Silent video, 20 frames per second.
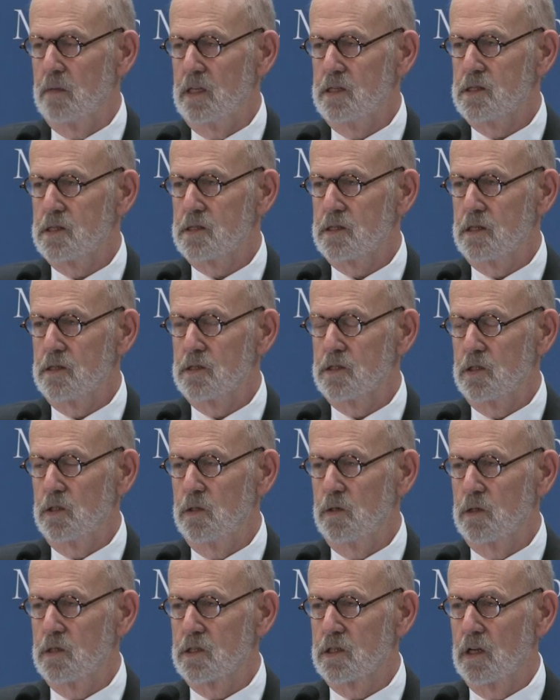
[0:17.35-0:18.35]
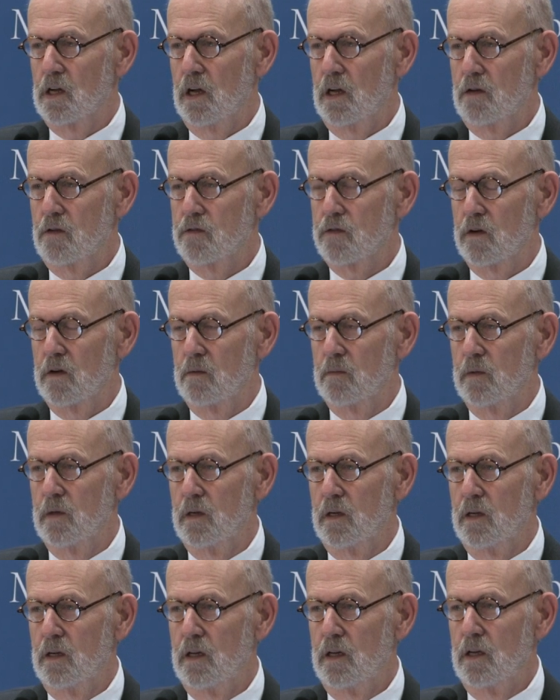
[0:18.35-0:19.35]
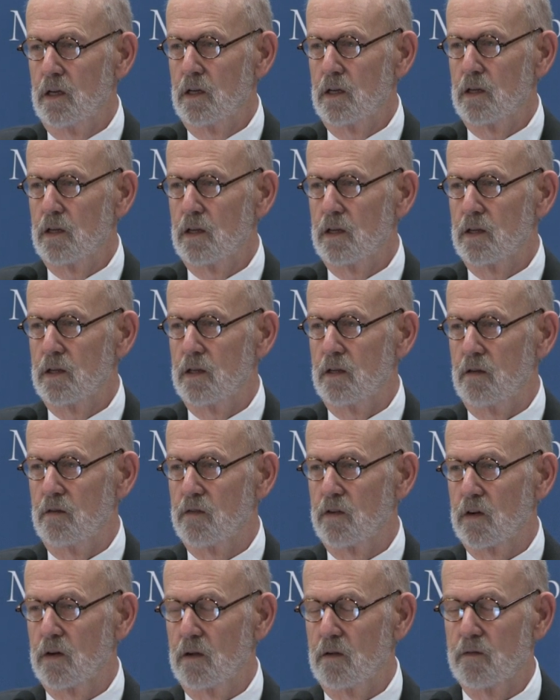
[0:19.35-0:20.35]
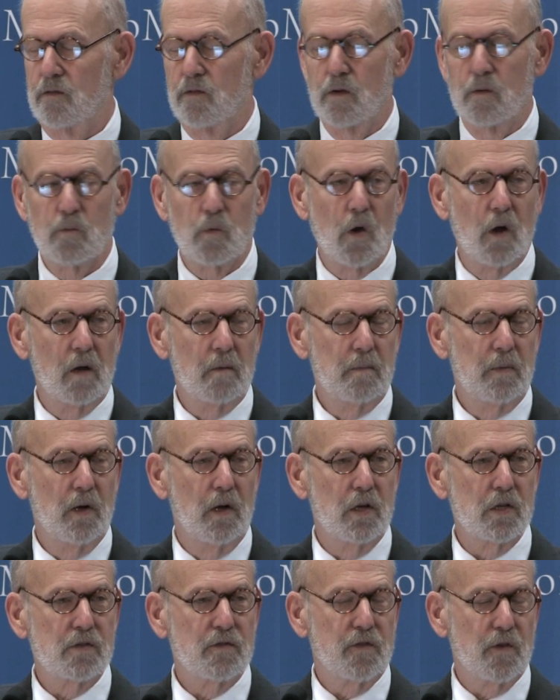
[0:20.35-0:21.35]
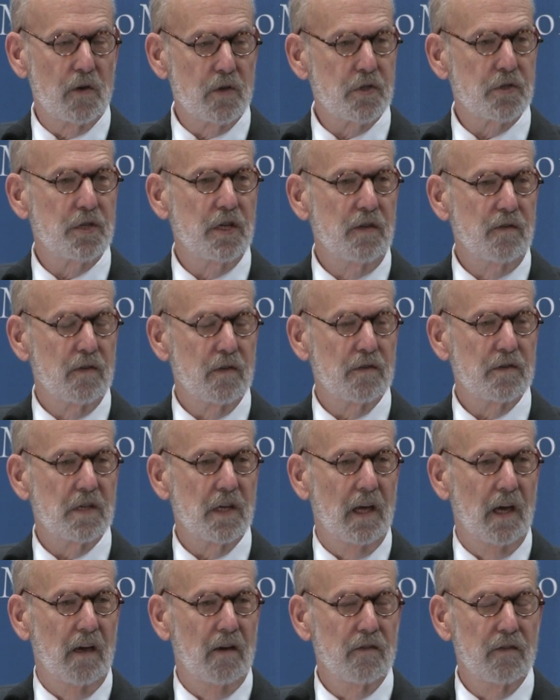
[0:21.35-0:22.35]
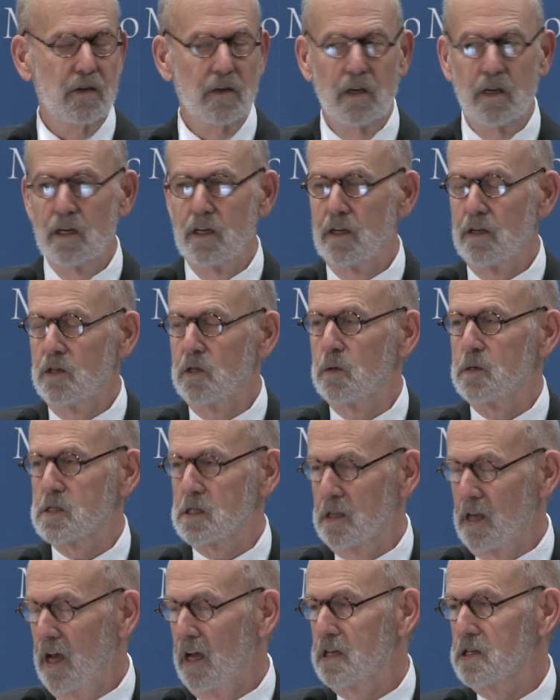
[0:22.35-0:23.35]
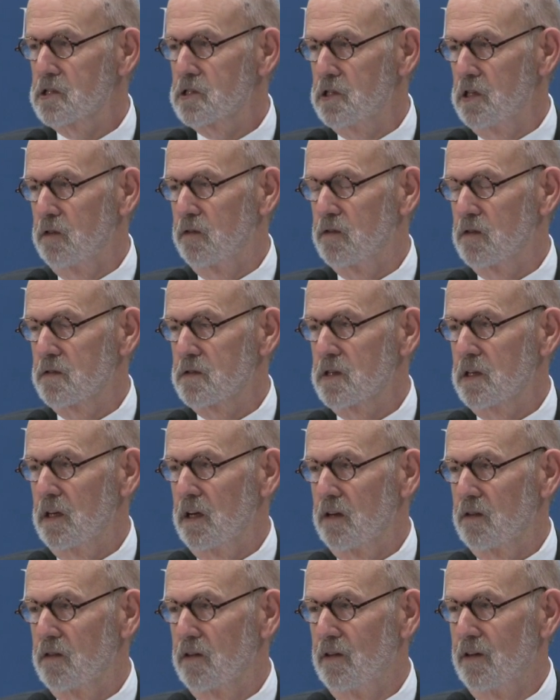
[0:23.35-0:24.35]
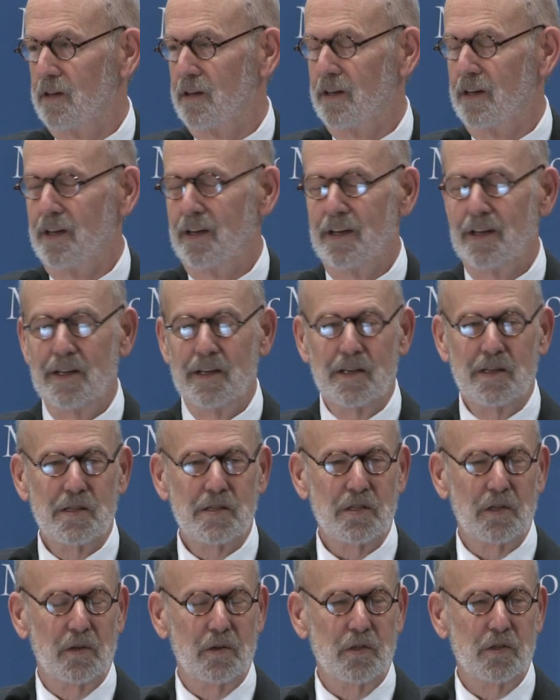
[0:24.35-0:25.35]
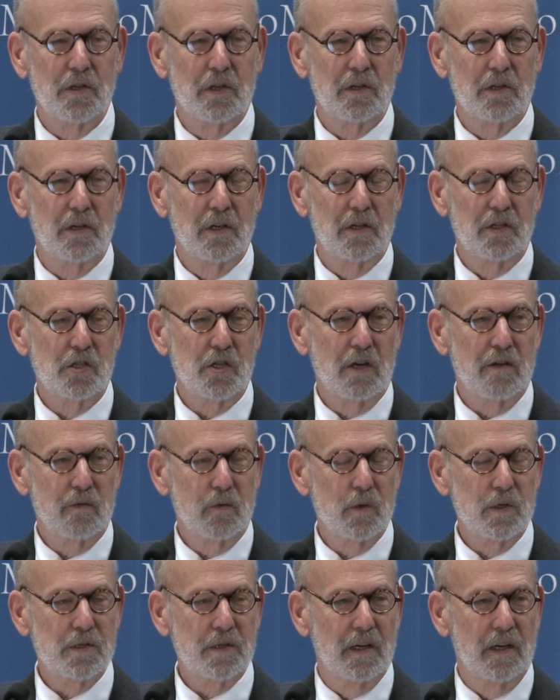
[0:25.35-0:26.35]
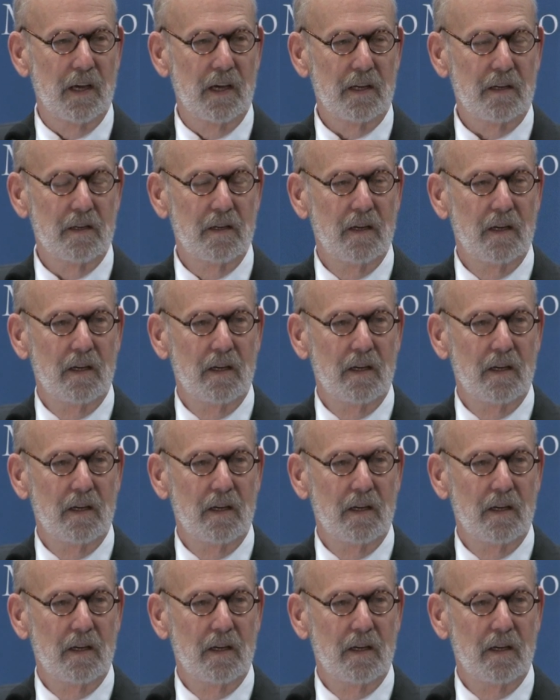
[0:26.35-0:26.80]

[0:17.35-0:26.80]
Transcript: Mises Institute has gone from Ron Paul's first chief of staff to his last chief of staff. So Jeff was that.